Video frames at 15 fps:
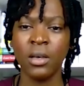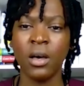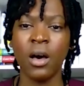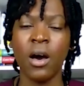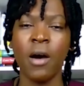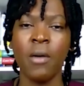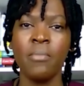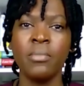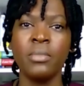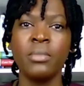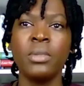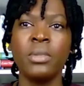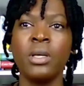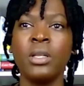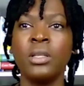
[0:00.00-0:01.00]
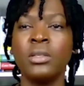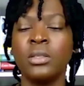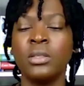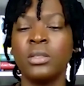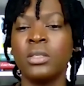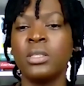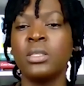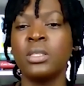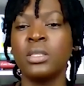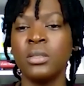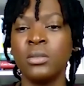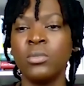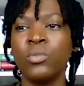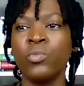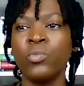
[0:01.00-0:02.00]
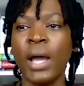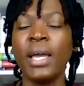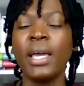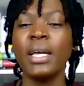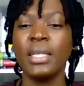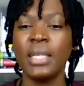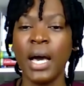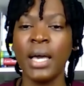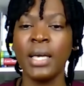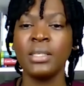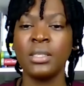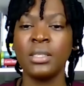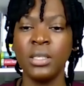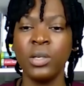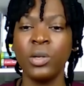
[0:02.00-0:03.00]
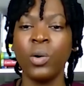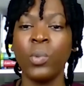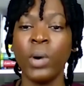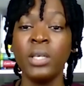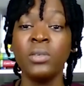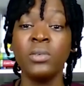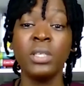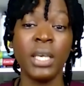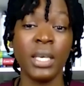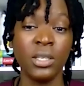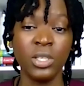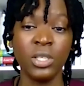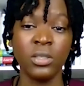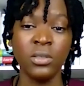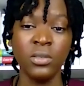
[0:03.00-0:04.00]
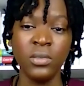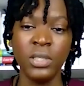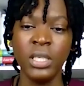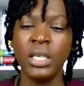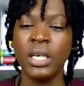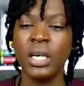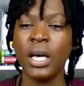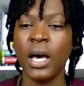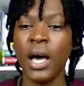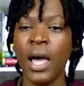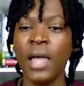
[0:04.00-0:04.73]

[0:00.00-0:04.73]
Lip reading: Um, Recognize, what you can do, and then